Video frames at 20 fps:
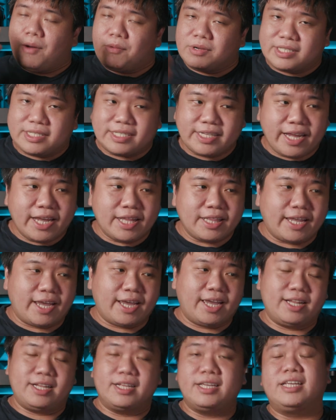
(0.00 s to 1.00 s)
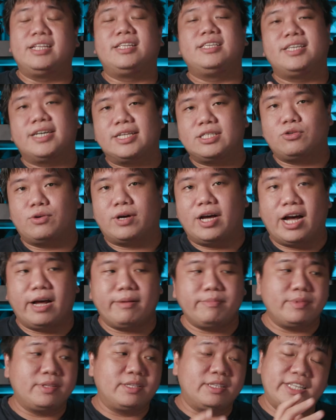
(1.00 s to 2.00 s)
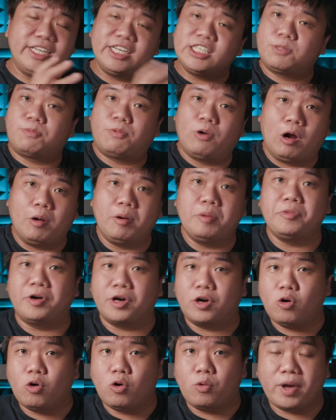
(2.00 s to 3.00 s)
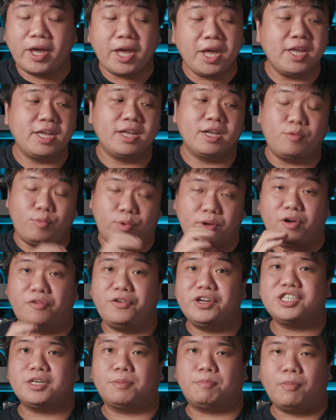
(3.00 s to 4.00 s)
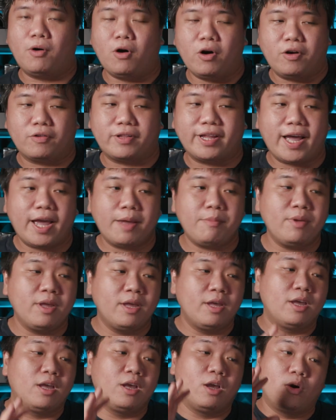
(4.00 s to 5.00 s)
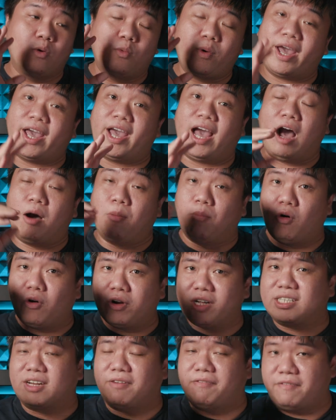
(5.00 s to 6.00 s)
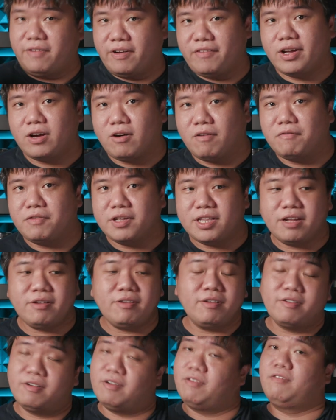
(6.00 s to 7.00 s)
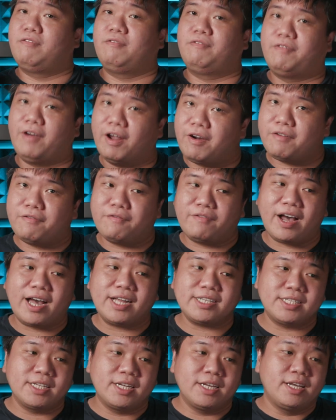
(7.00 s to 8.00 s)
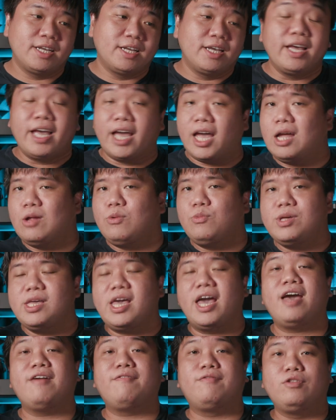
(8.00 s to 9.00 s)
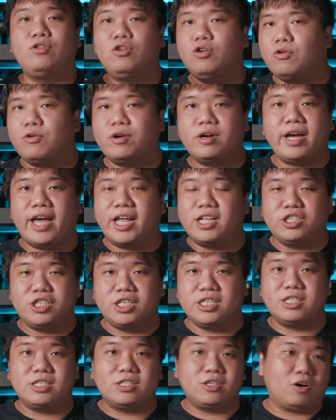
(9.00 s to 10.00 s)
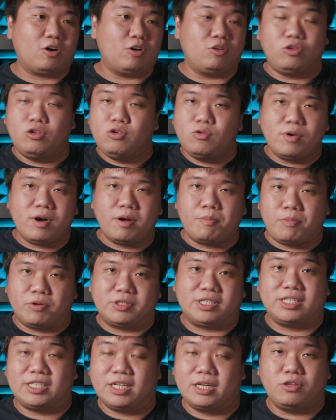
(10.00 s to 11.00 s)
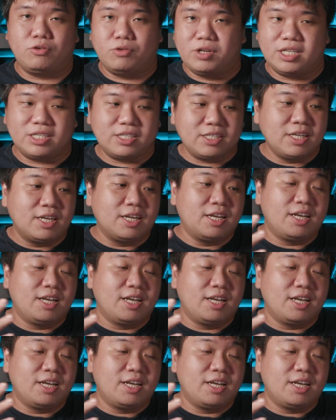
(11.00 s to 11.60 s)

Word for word: I would say that in years to come, this problem will go away. We will reach a point of time where our models are very confident very fast. And we have neural engines or newer processing units.